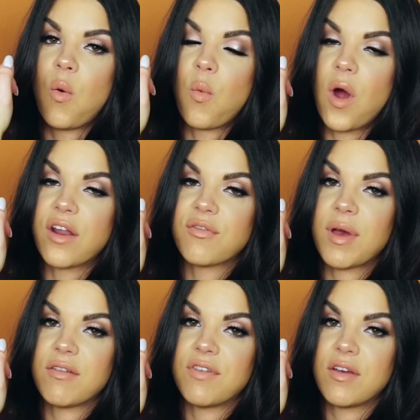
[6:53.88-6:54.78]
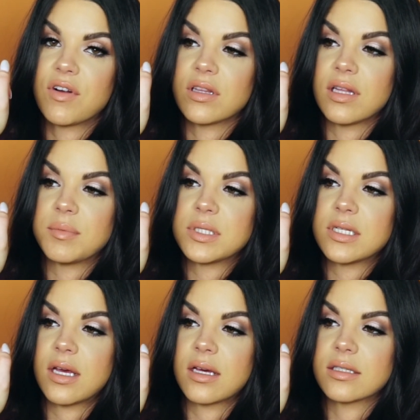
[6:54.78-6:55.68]
One of my favorite
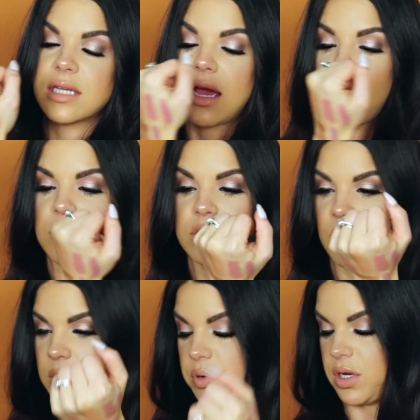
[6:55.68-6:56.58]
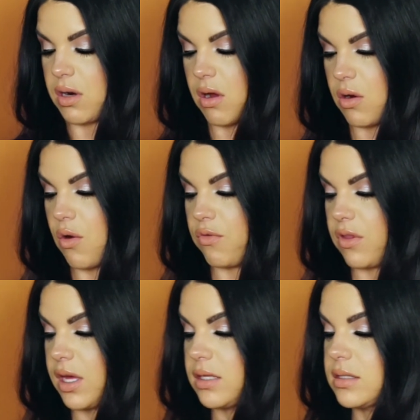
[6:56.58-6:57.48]
lipsticks. I almost want to put it on over
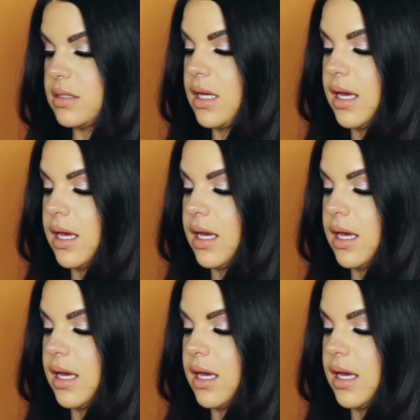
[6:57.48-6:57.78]
this.